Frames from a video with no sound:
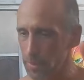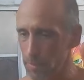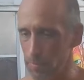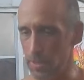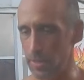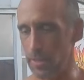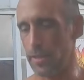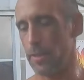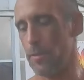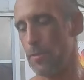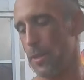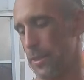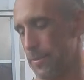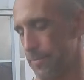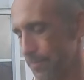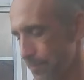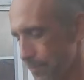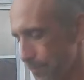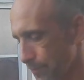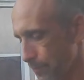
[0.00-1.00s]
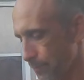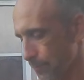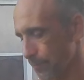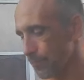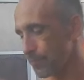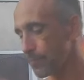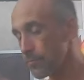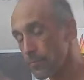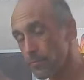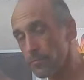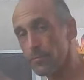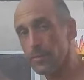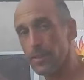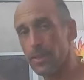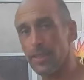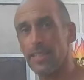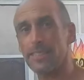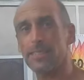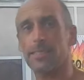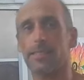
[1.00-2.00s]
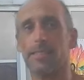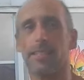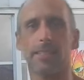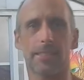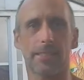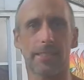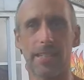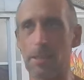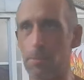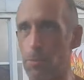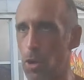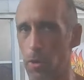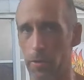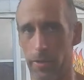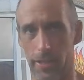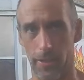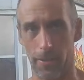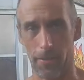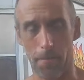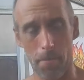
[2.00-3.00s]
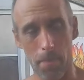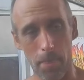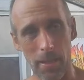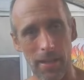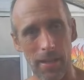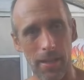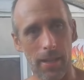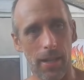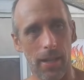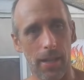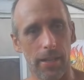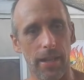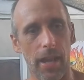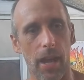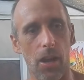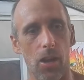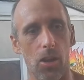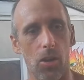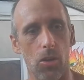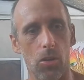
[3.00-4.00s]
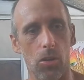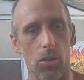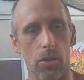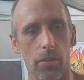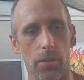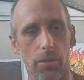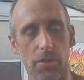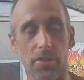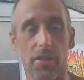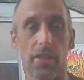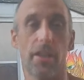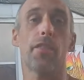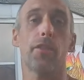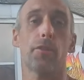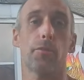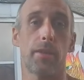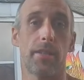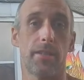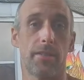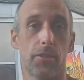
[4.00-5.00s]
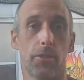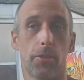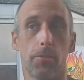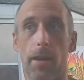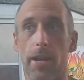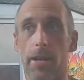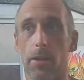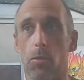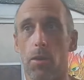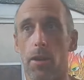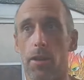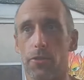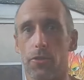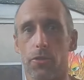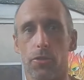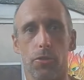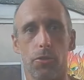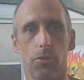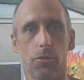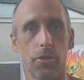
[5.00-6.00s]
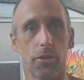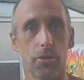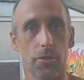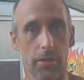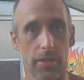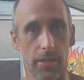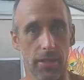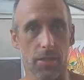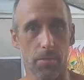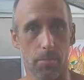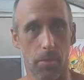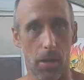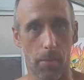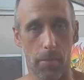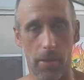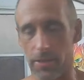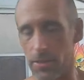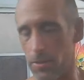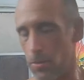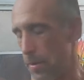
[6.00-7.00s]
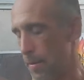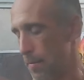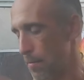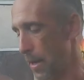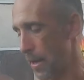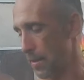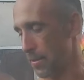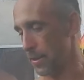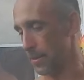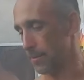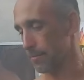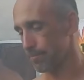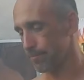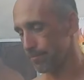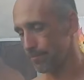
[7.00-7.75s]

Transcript: But anyway, let's let's keep going here. Now, there's another reason you might want to use the experimental method,